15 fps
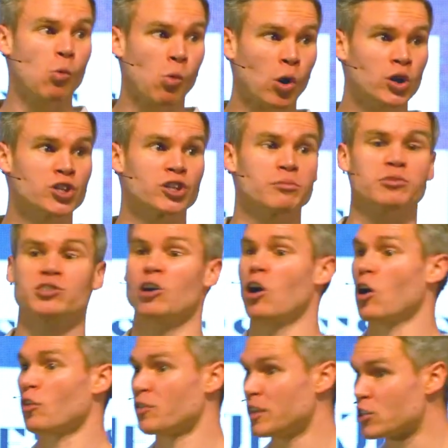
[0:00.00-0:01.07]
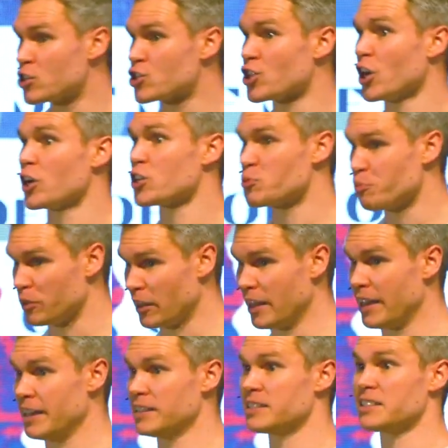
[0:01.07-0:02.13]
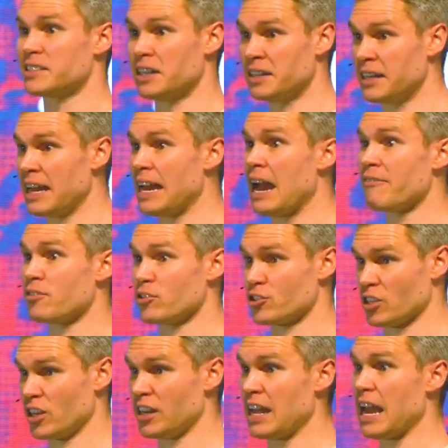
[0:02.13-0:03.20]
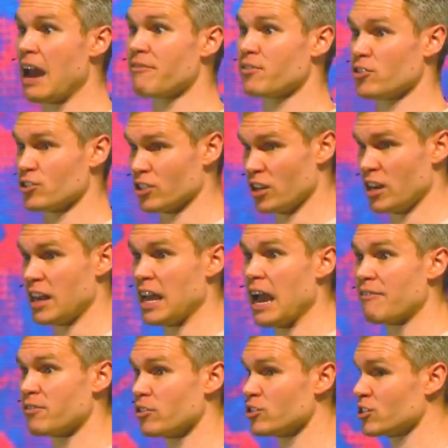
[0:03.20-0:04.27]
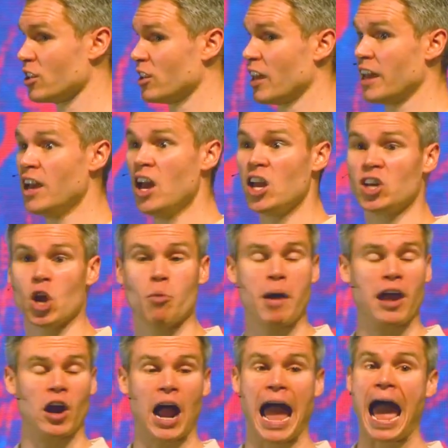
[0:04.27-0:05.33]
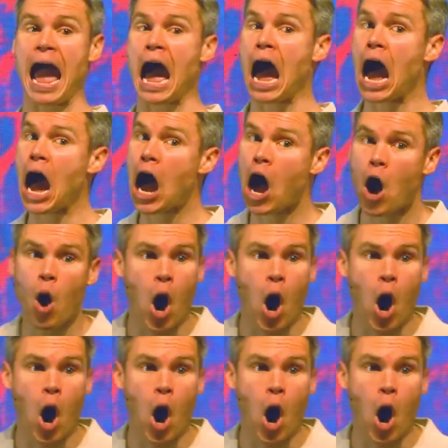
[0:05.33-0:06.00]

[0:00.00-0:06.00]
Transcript: worship song this church plays Sunday after Sunday after Sunday after Sunday. No matter how